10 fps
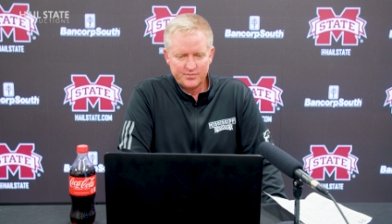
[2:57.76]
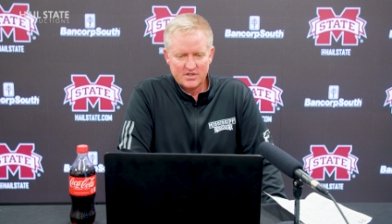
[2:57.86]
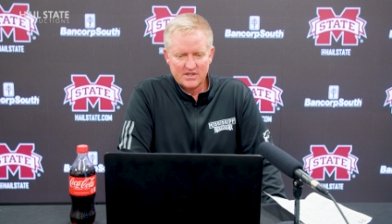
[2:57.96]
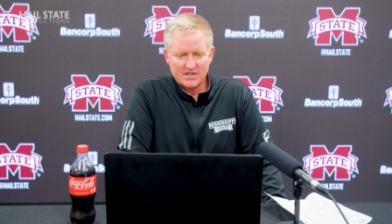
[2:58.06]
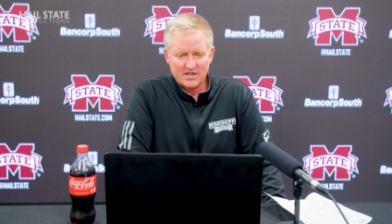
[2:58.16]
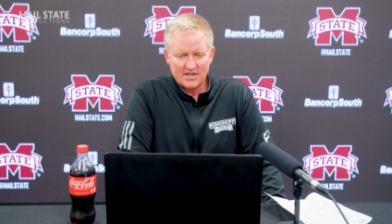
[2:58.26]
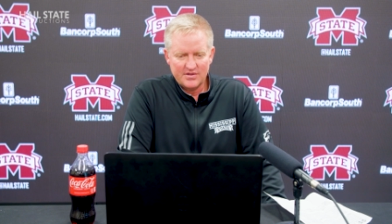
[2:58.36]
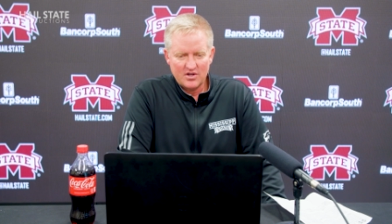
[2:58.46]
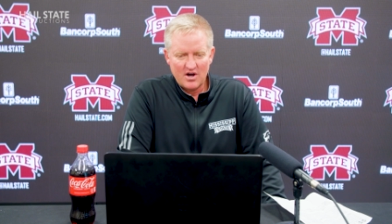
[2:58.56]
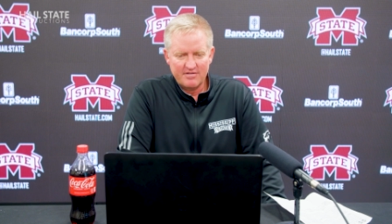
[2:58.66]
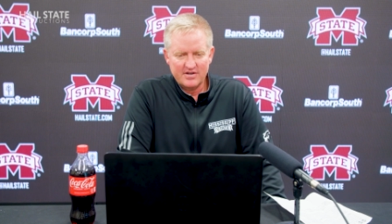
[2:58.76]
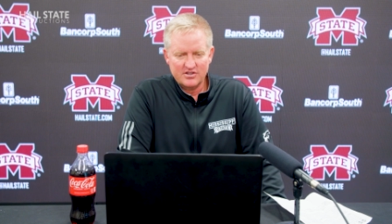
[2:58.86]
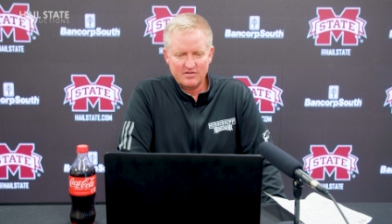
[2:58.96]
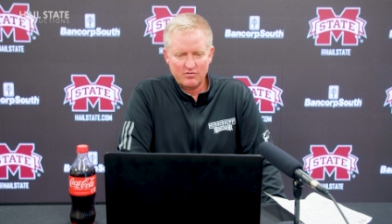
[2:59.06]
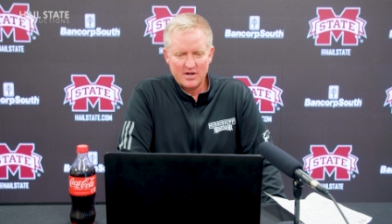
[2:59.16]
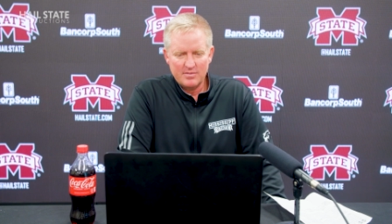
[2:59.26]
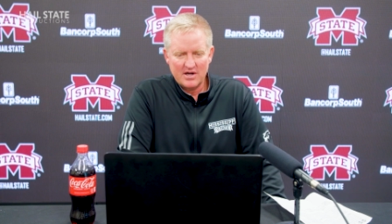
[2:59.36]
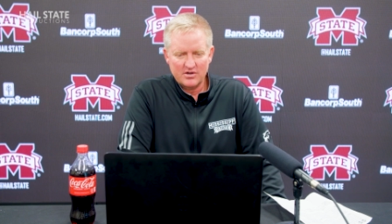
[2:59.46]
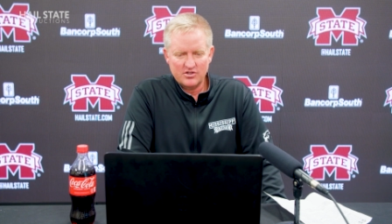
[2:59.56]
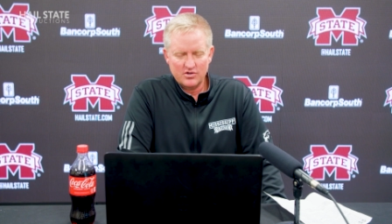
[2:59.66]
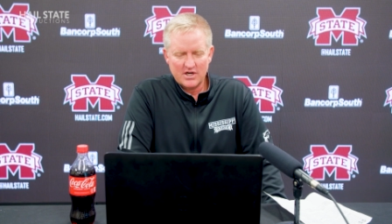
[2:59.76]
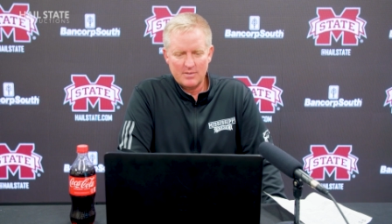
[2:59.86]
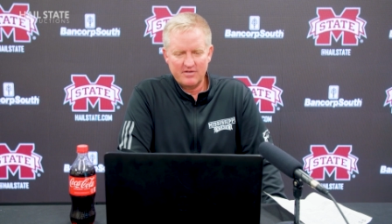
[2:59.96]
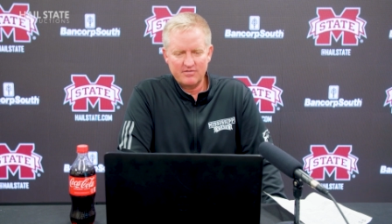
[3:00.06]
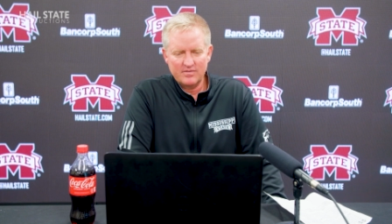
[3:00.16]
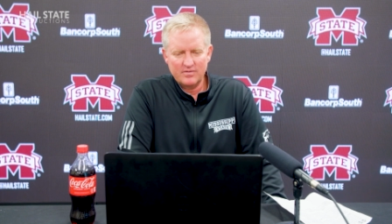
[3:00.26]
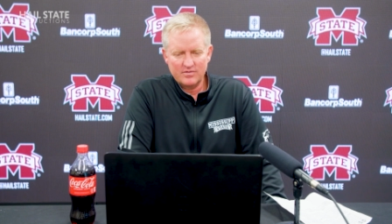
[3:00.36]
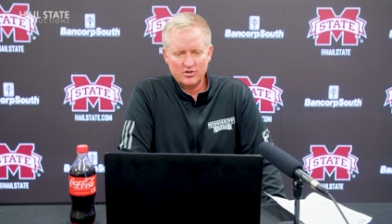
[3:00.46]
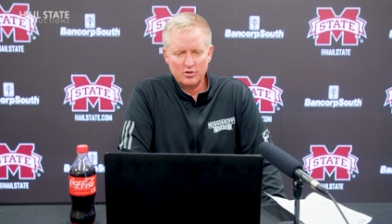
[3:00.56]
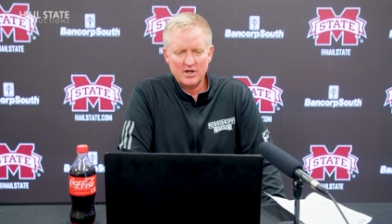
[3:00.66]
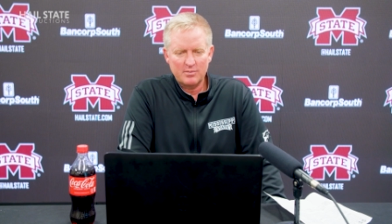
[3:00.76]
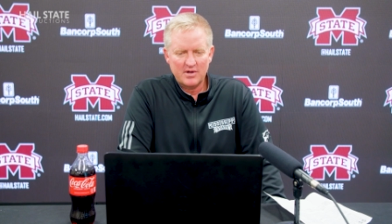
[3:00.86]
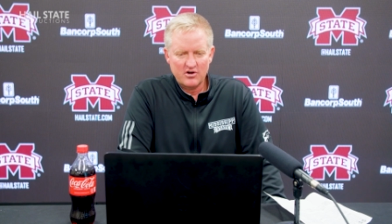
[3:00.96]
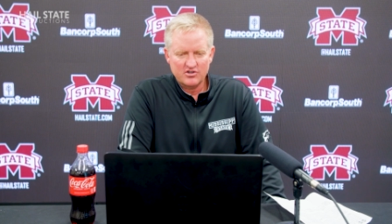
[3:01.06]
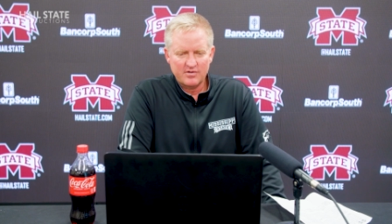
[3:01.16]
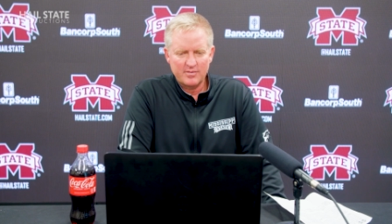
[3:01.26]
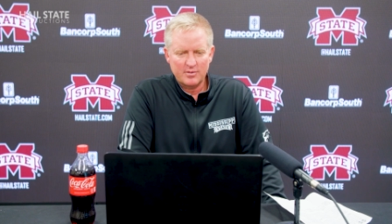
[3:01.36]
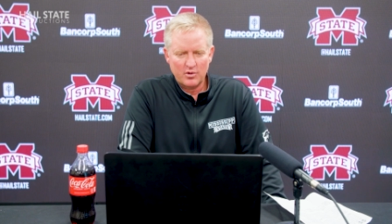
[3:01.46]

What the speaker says: the offensive rebound because you're coming too many players from the